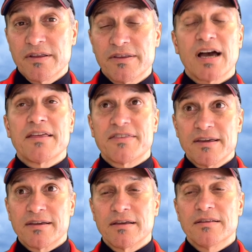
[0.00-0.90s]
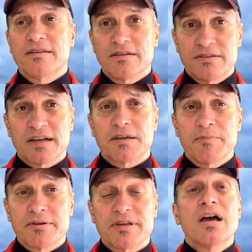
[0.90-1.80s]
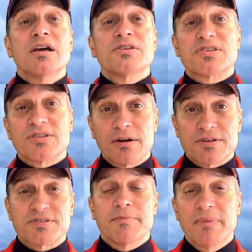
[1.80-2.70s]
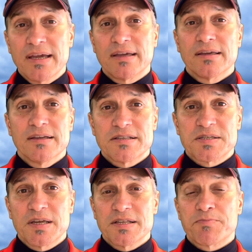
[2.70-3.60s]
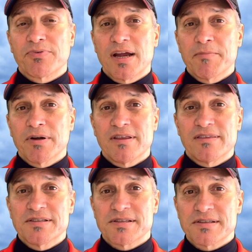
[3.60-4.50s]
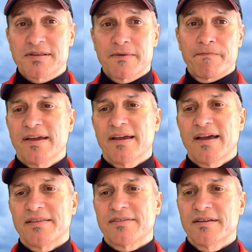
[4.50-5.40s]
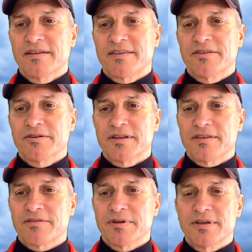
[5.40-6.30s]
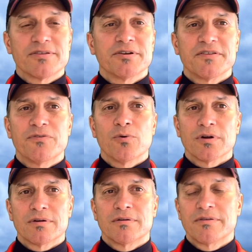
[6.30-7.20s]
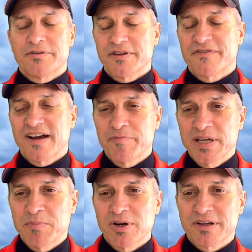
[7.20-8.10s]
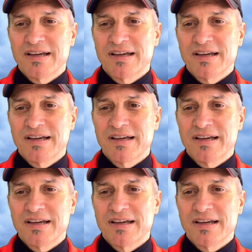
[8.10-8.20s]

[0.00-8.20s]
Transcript: I think the documentary starts to make its primary thesis at the 35-minute mark.